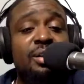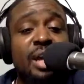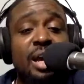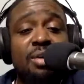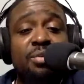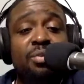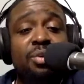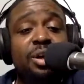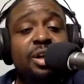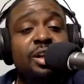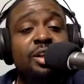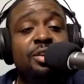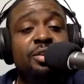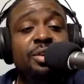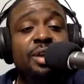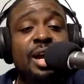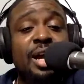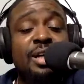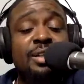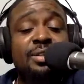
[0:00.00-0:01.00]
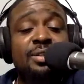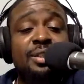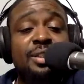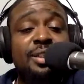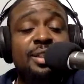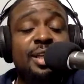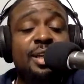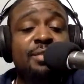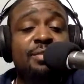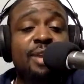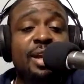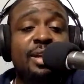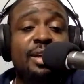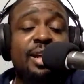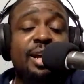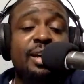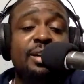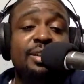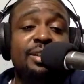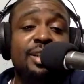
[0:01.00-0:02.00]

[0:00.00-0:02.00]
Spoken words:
Not one of you guys on the team right now.